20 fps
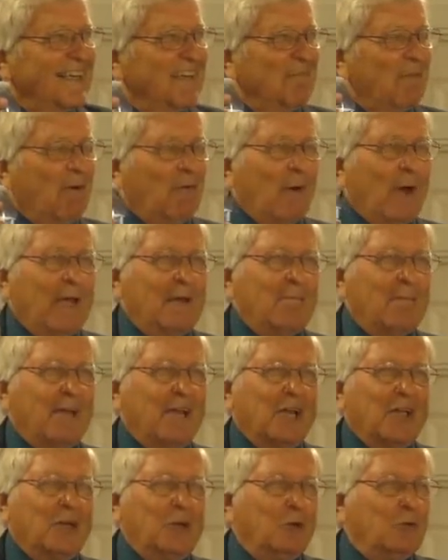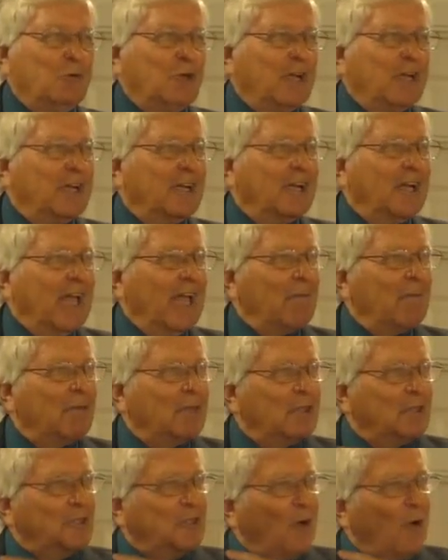But wait a minute, you said the name
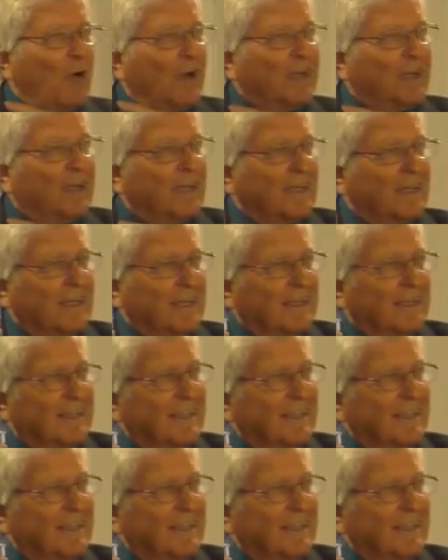of the joint, didn't you?